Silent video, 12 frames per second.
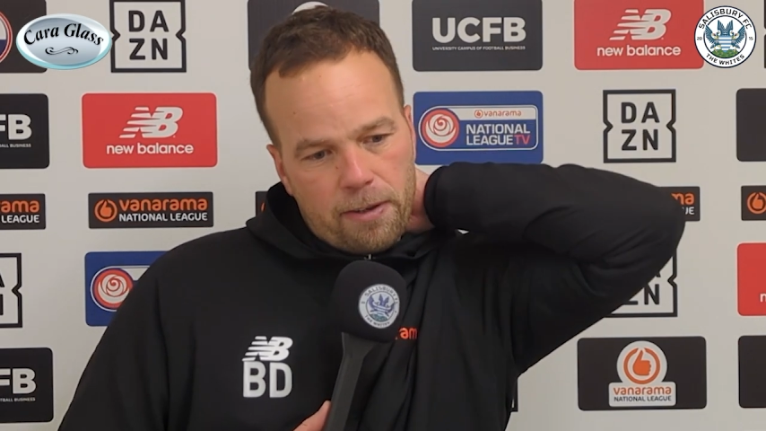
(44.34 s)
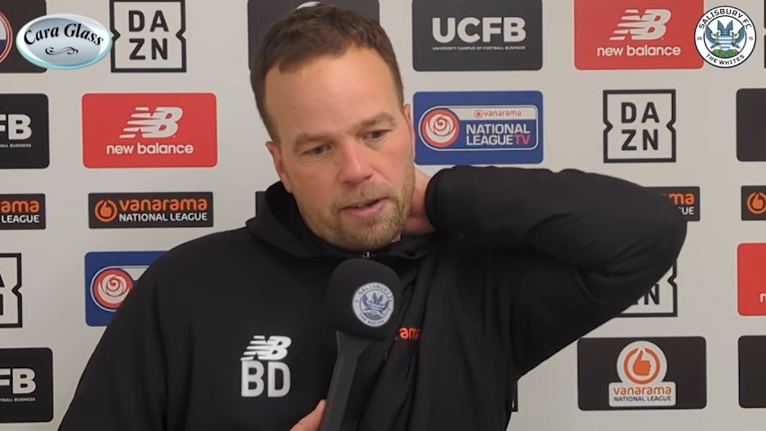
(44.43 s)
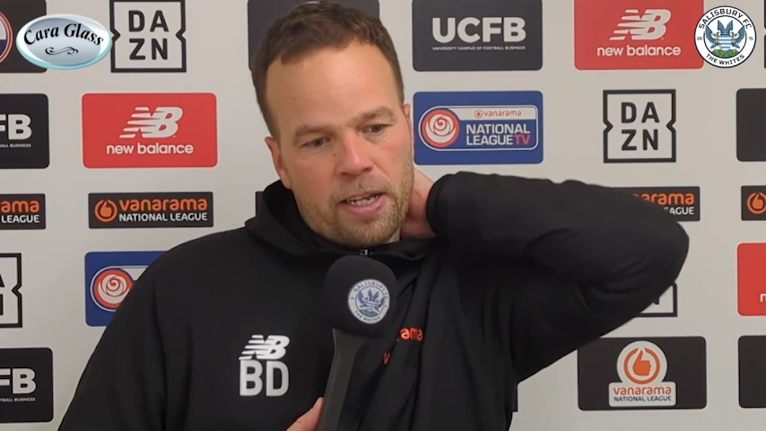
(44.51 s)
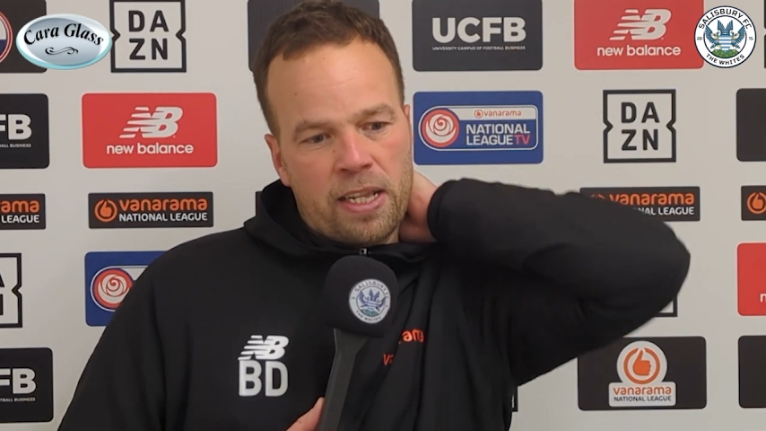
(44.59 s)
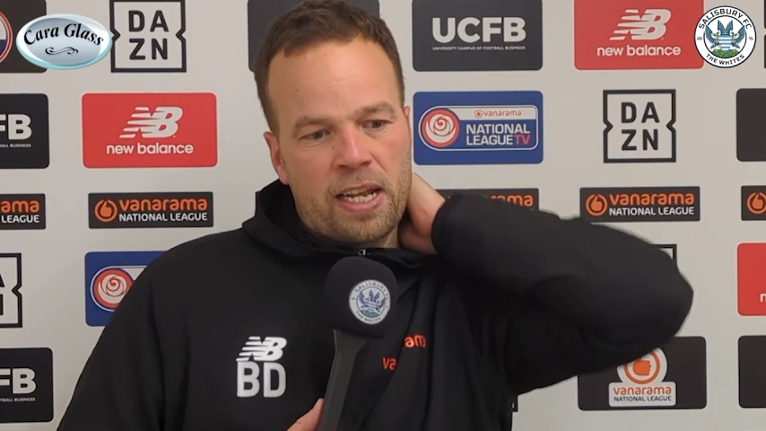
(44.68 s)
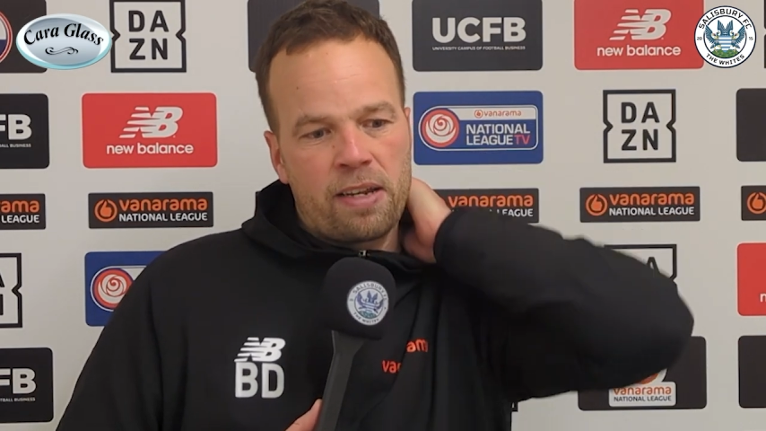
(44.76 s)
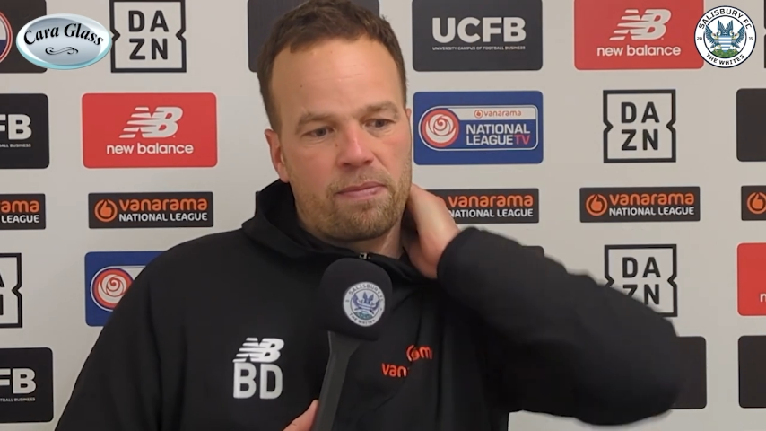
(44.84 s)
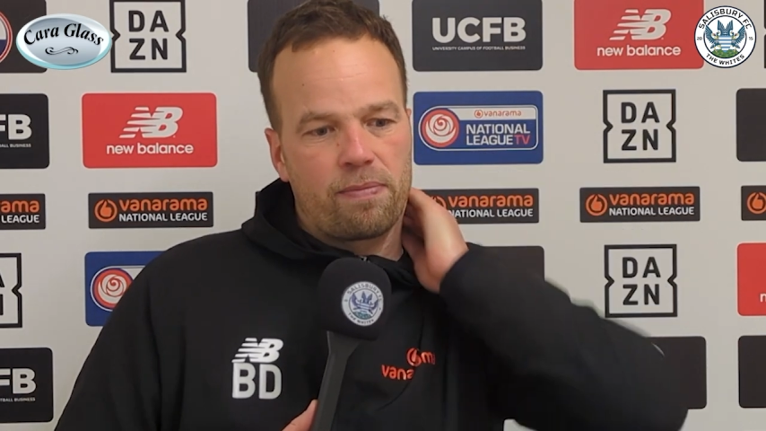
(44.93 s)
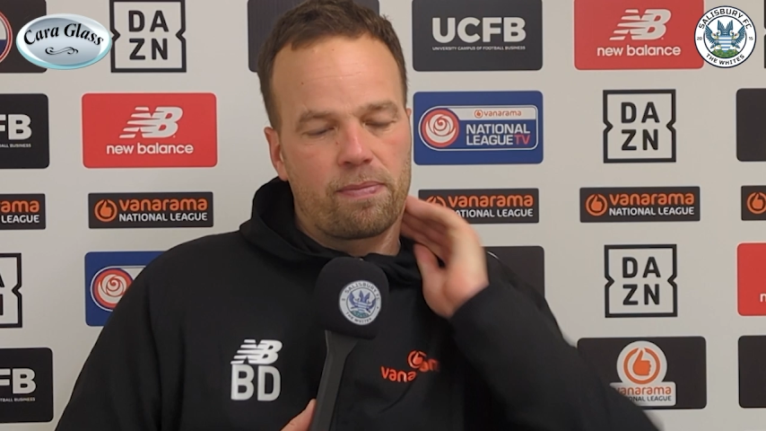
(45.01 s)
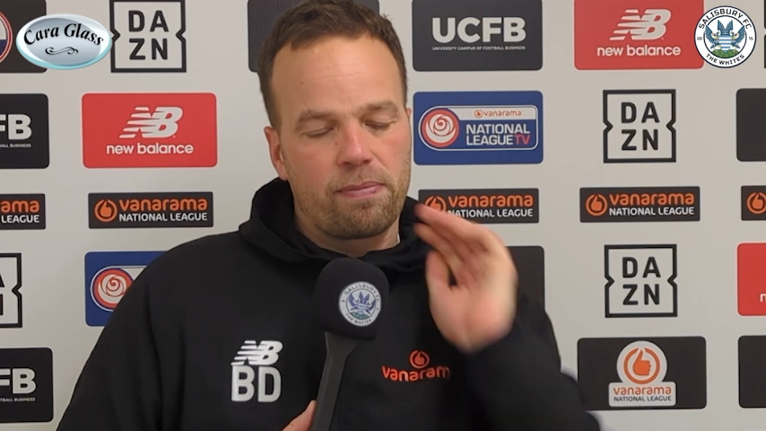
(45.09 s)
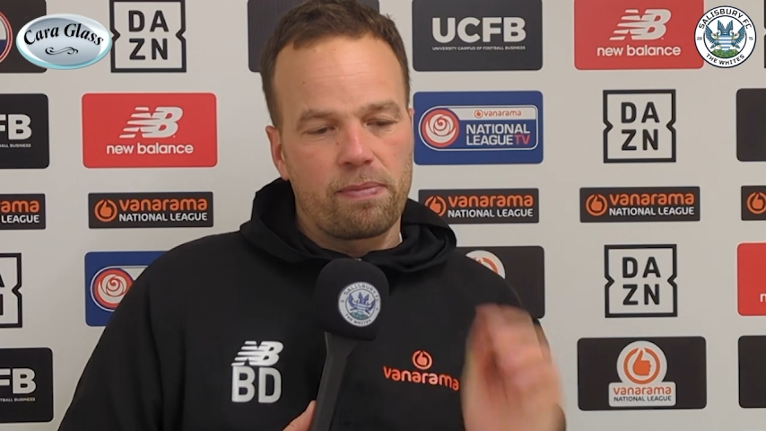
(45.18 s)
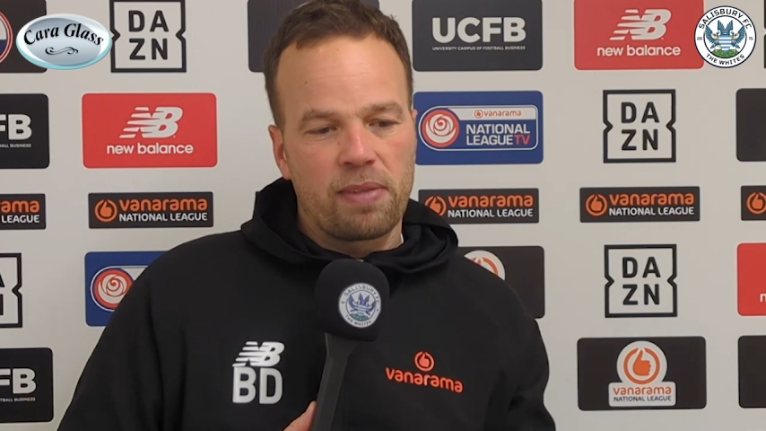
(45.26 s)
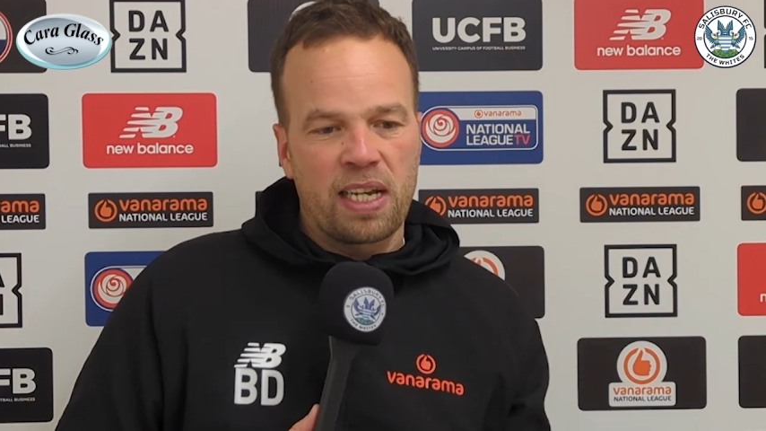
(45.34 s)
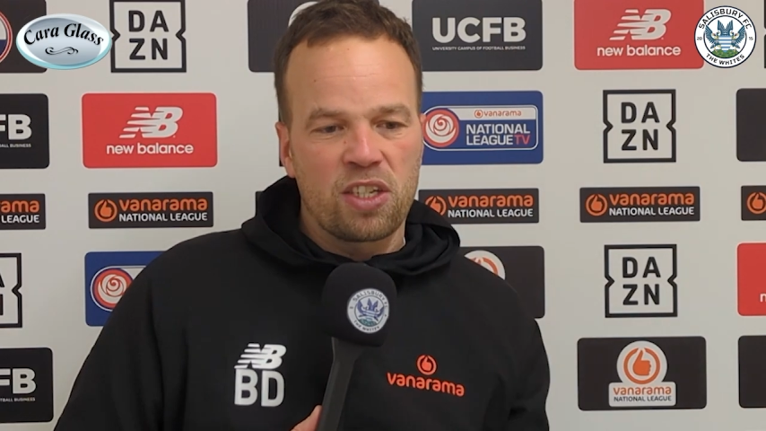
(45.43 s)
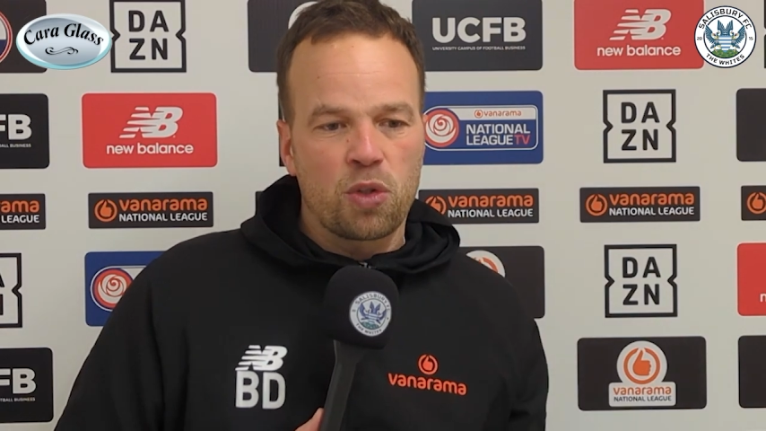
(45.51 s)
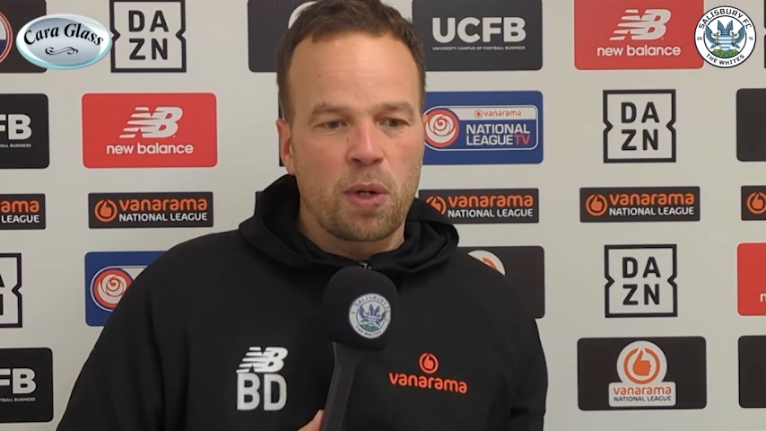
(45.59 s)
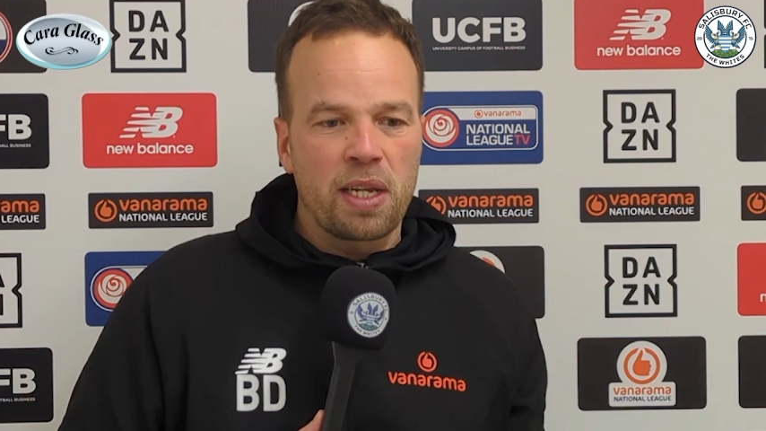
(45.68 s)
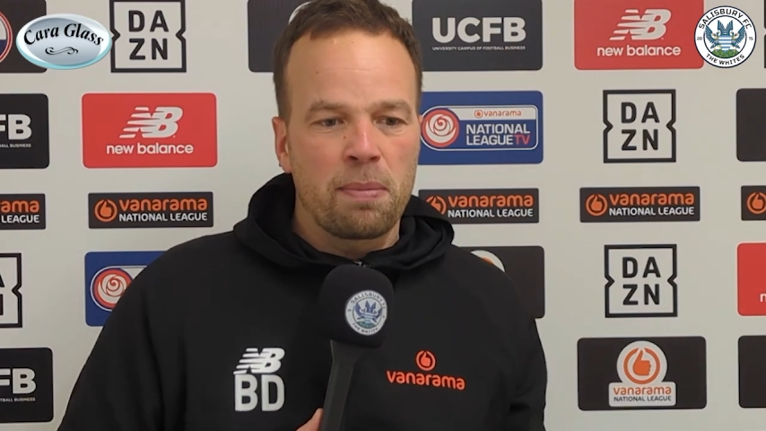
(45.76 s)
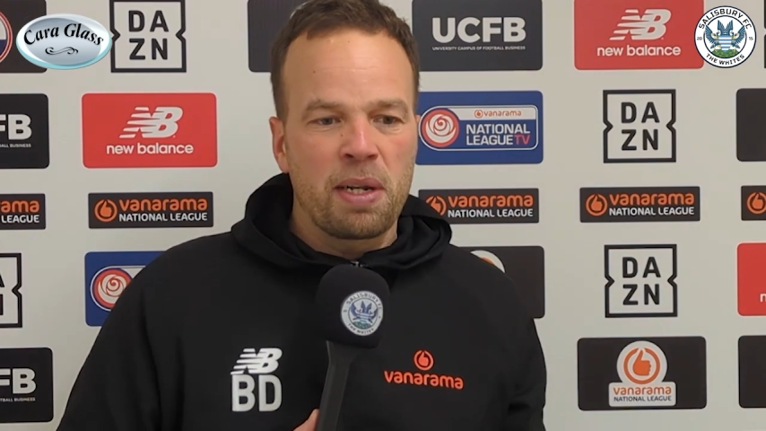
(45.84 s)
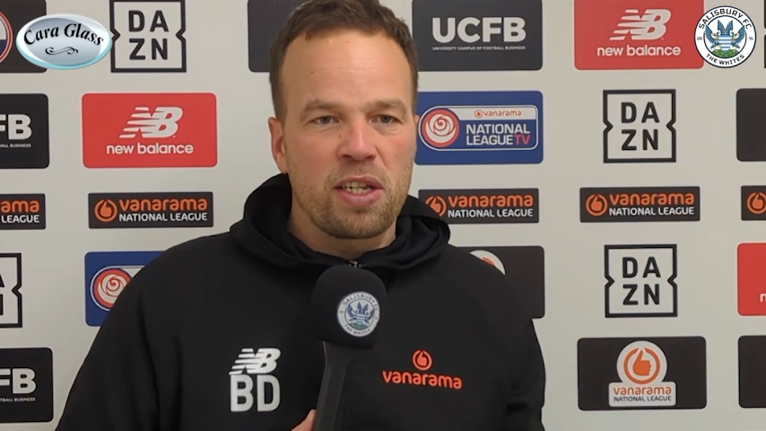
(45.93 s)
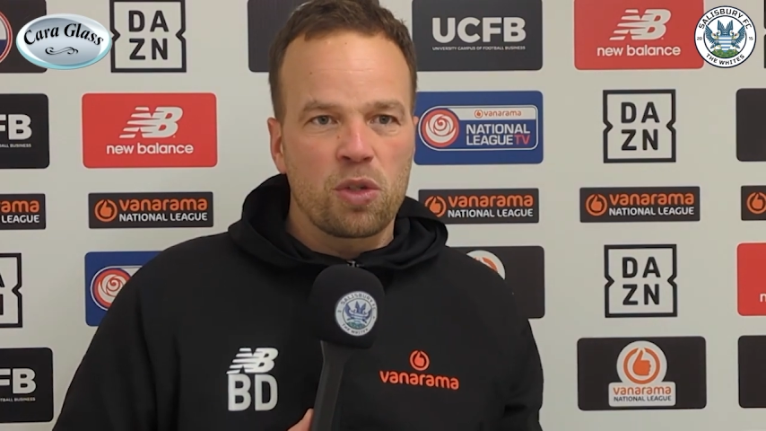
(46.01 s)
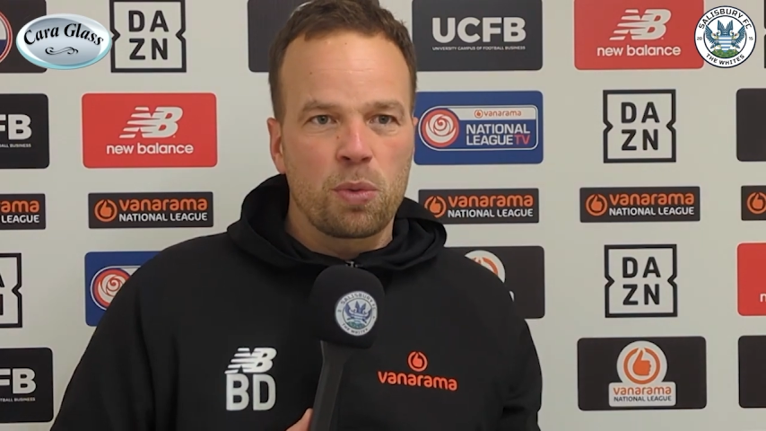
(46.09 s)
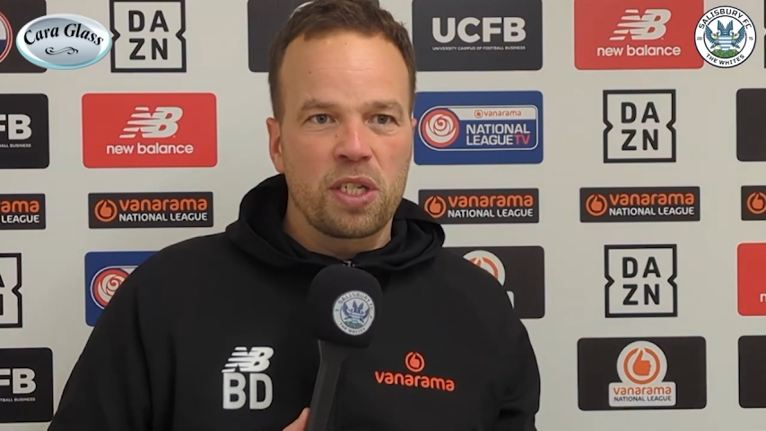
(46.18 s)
then last 20 minutes,